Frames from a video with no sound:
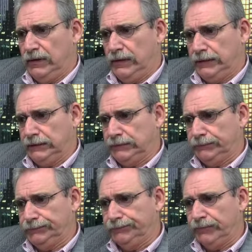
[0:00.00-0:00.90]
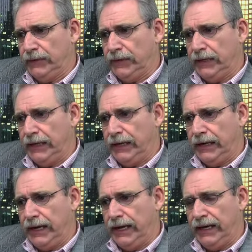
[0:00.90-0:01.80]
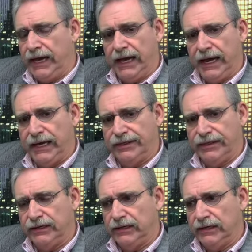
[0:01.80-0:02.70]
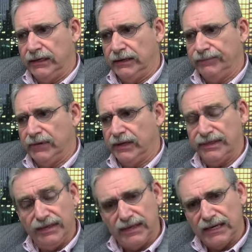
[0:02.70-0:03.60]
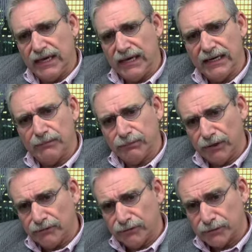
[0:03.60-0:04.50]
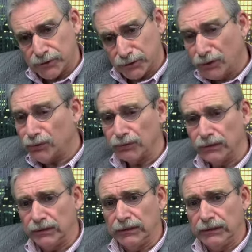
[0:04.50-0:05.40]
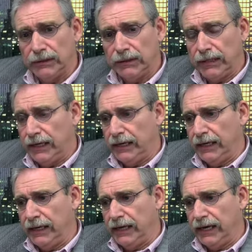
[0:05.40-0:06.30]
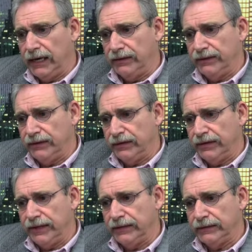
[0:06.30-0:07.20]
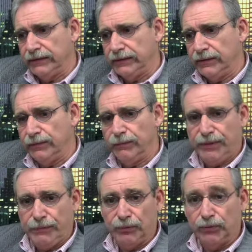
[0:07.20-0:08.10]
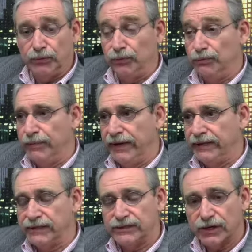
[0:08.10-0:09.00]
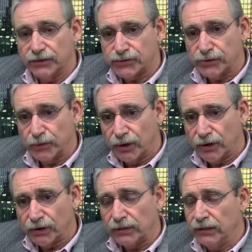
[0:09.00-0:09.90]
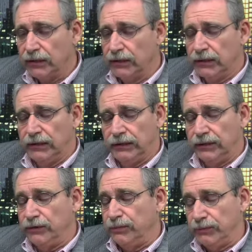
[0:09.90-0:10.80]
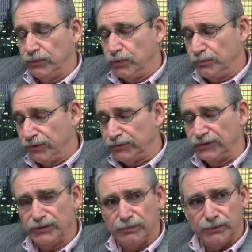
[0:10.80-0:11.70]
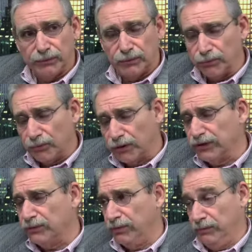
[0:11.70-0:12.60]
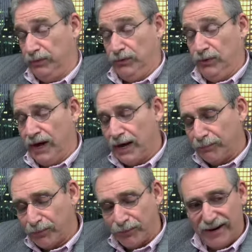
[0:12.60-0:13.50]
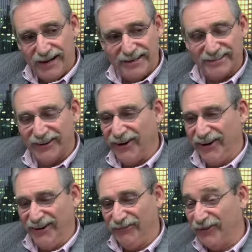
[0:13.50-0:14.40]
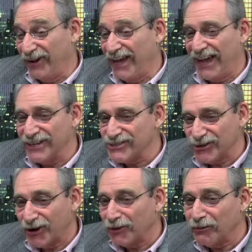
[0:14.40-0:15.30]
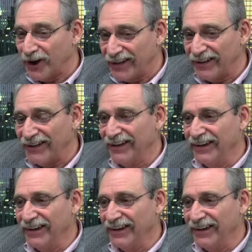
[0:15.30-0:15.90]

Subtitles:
And I think you can't get blood from a stone. I think that the people who make this country work, the people who build it, the people who run it, the people who operate it in a very hands-on way,